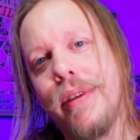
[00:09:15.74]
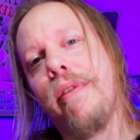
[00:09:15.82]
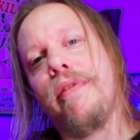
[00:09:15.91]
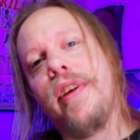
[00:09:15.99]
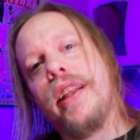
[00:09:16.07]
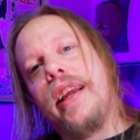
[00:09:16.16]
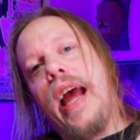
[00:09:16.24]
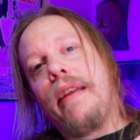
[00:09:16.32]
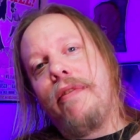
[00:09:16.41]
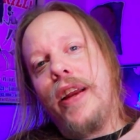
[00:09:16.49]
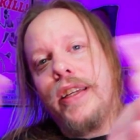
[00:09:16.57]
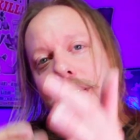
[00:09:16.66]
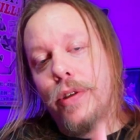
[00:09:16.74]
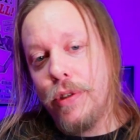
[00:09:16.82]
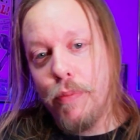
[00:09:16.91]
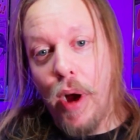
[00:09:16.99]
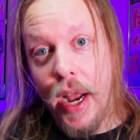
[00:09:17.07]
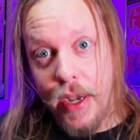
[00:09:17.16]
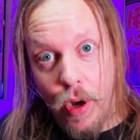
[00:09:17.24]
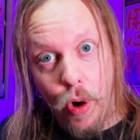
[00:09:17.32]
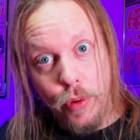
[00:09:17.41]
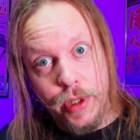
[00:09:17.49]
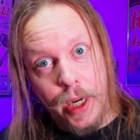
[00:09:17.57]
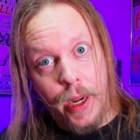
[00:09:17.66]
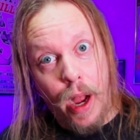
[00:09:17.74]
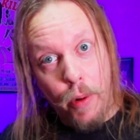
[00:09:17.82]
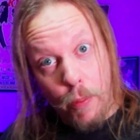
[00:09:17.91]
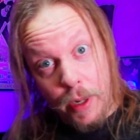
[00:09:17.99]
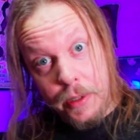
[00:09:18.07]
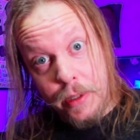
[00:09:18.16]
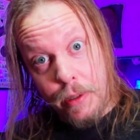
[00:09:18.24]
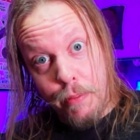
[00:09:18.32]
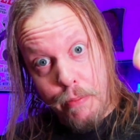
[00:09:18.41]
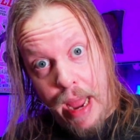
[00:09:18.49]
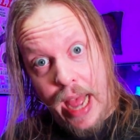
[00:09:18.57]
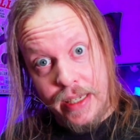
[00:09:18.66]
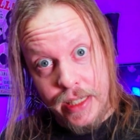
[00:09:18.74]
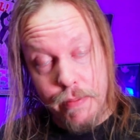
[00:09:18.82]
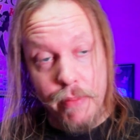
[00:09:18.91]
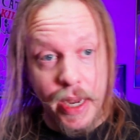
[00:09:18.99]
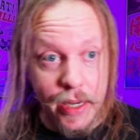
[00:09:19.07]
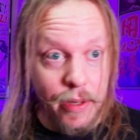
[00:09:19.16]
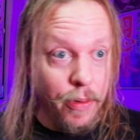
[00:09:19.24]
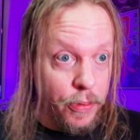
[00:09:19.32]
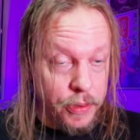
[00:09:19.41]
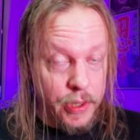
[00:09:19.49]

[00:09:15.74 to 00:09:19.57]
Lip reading: if you're feeling adventures, you might go check out what's in your magic menu or